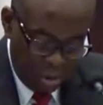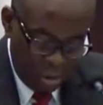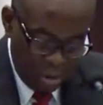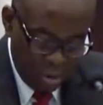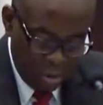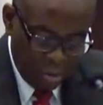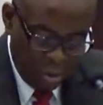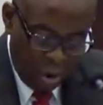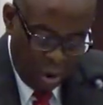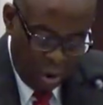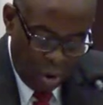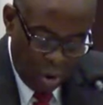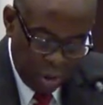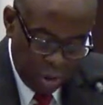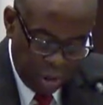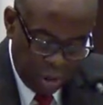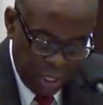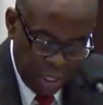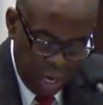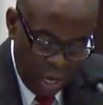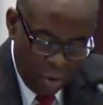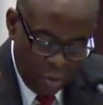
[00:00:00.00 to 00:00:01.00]

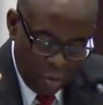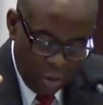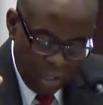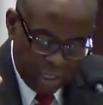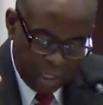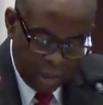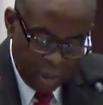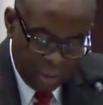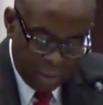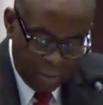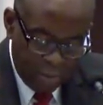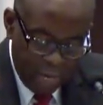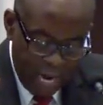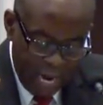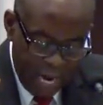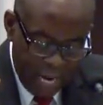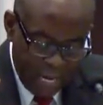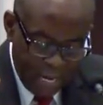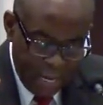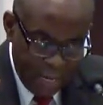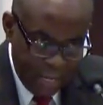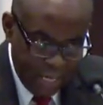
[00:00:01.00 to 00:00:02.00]
words, which a
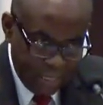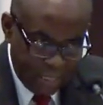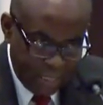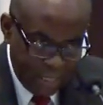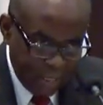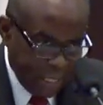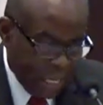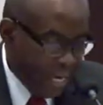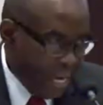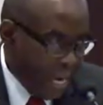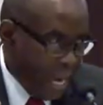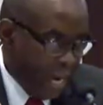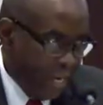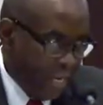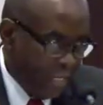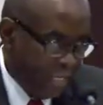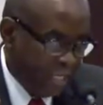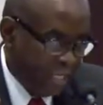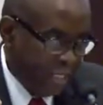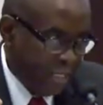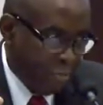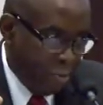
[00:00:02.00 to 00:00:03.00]
man, this is now,
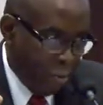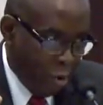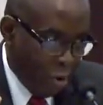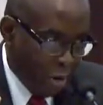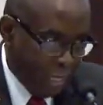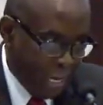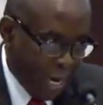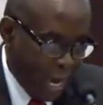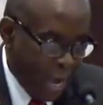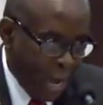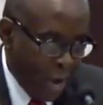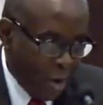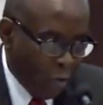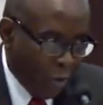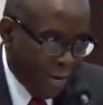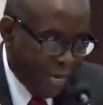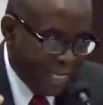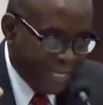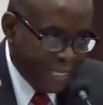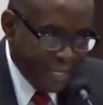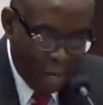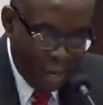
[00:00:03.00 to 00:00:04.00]
this is important,
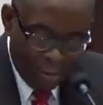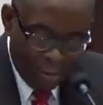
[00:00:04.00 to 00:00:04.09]
which a